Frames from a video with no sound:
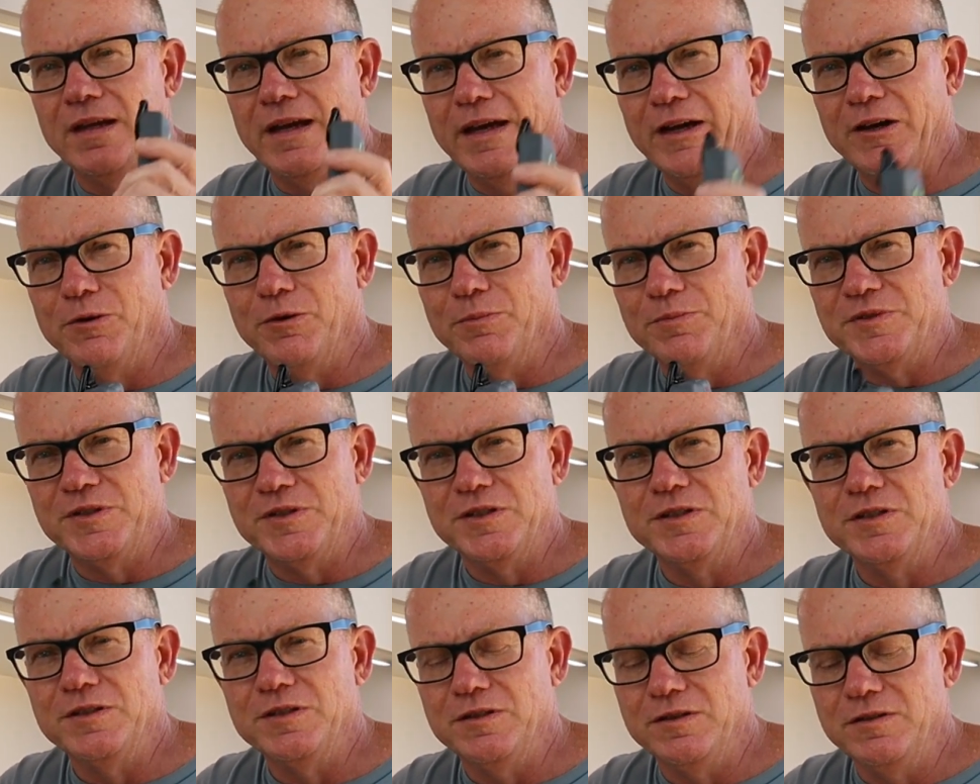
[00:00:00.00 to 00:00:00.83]
help
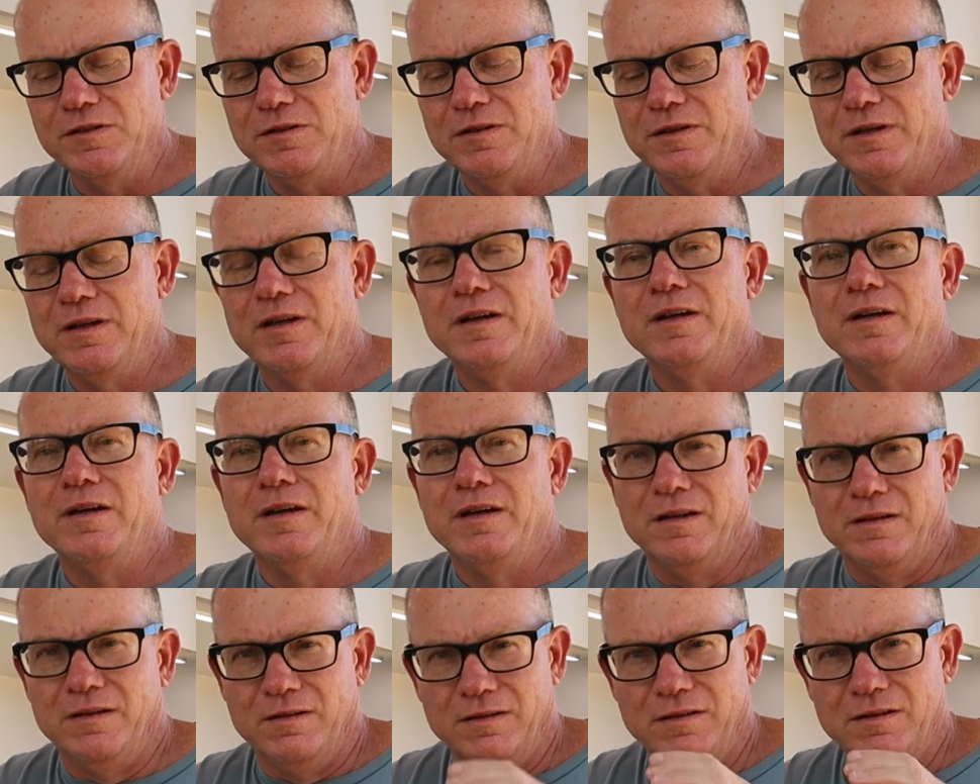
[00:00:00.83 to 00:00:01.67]
to you
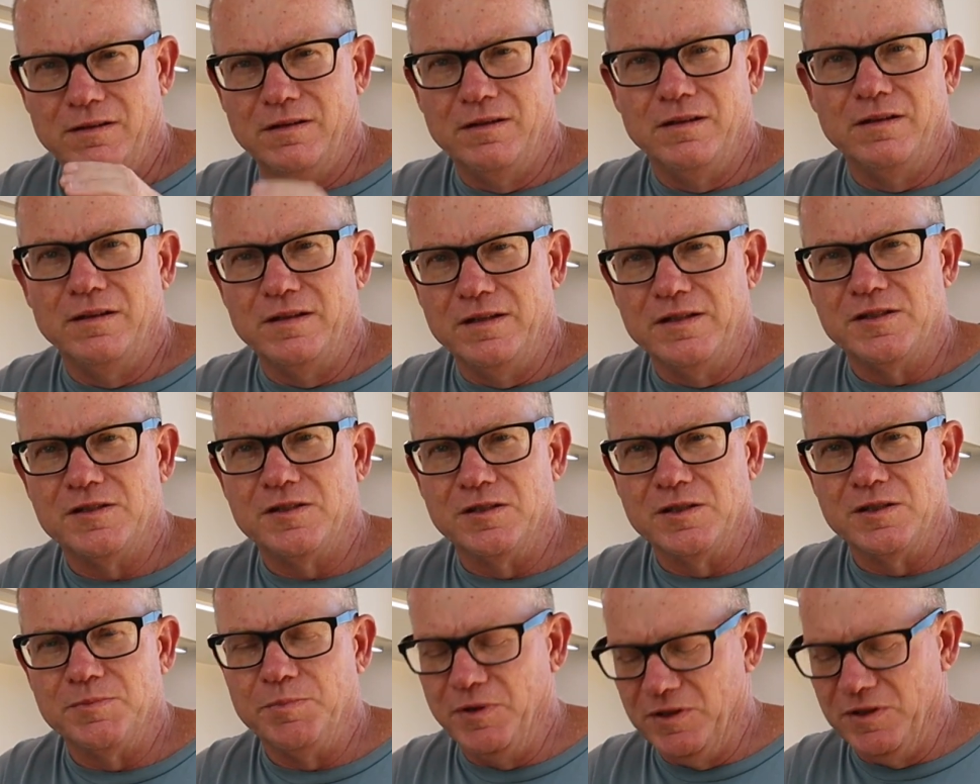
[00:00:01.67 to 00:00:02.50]
as
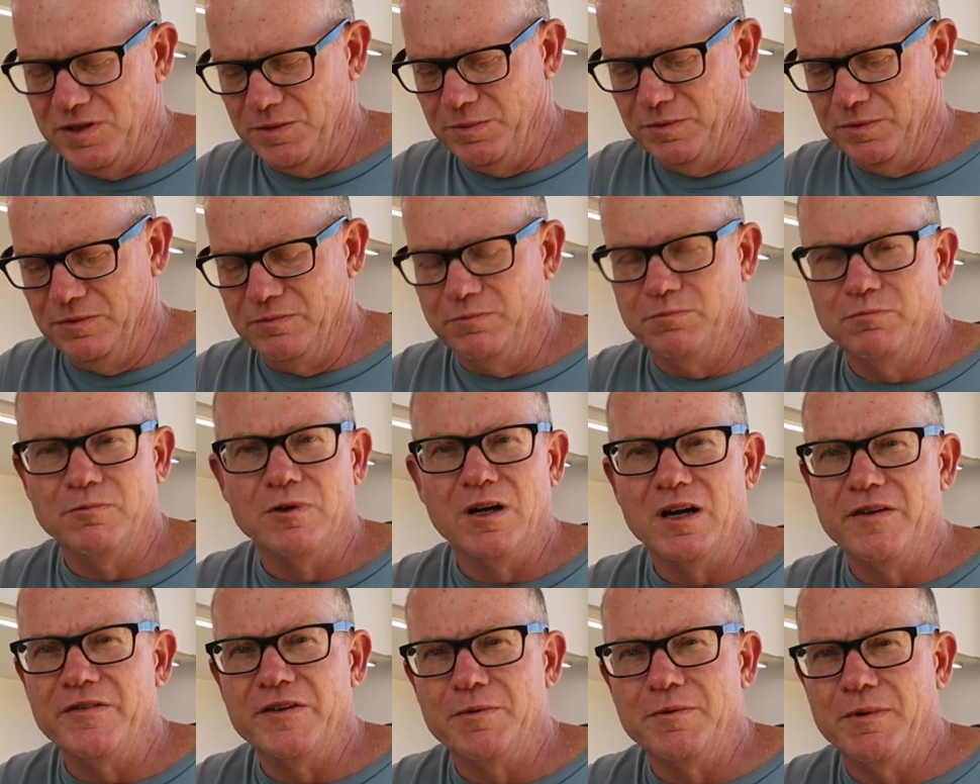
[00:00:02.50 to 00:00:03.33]
soon as possible,
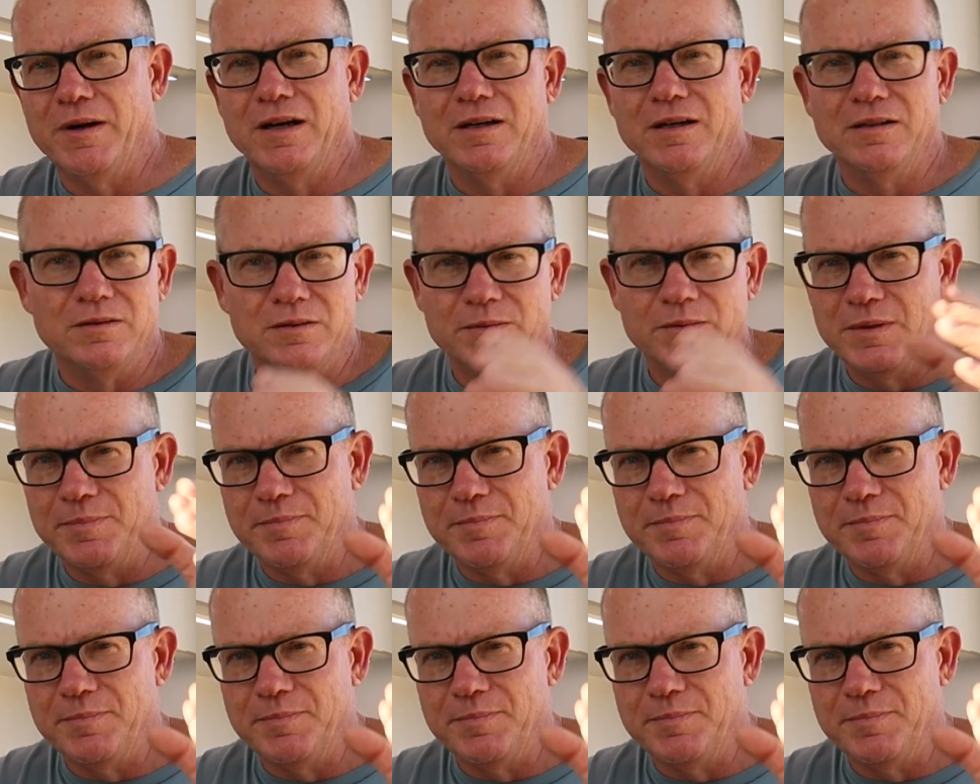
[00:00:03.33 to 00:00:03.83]
wherever you are.